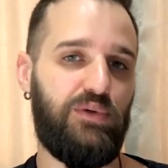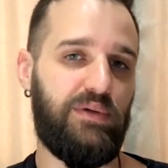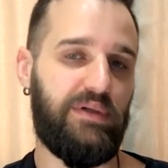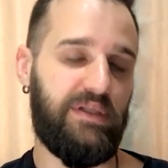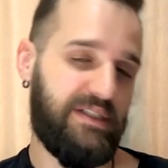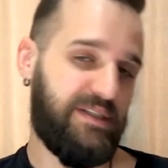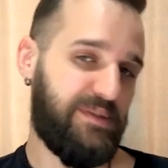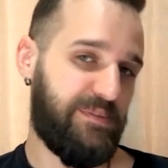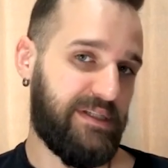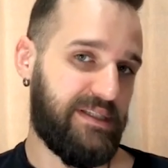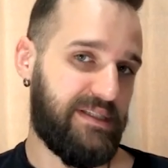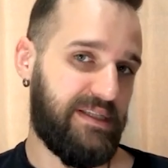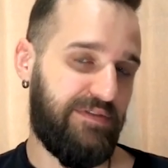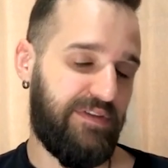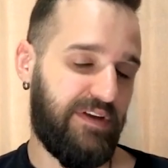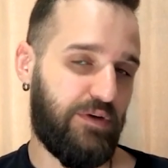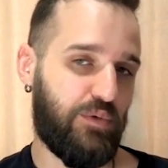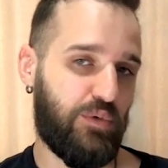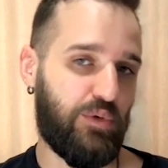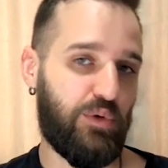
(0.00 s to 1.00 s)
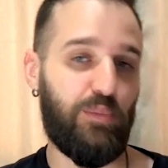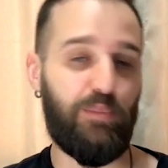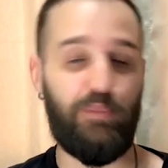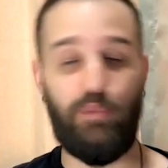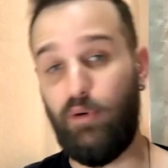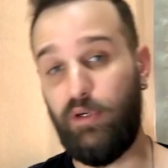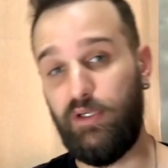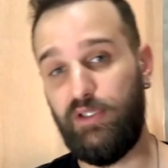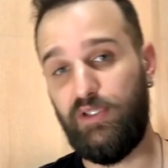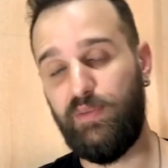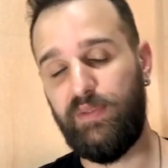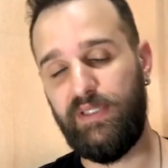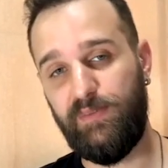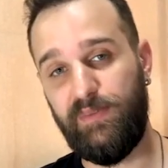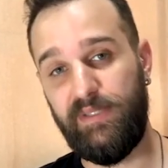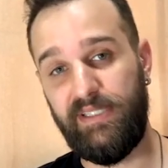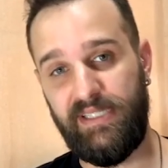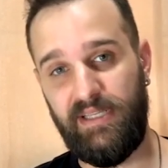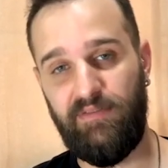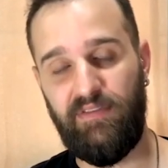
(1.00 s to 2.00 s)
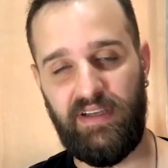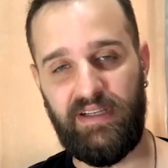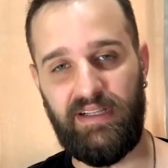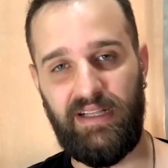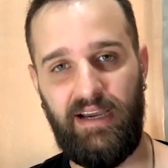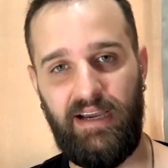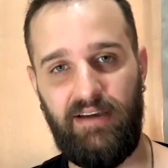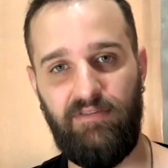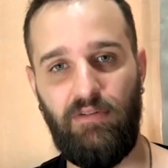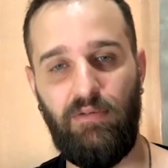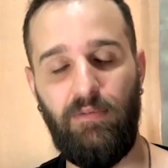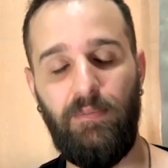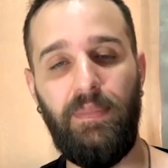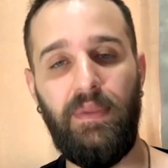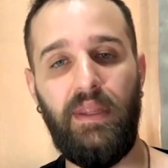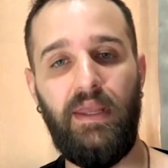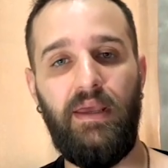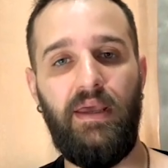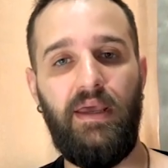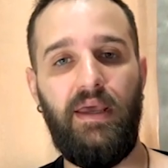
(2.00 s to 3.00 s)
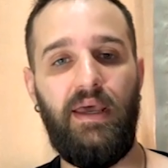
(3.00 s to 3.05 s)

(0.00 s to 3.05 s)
to in a specific group or to a specific level?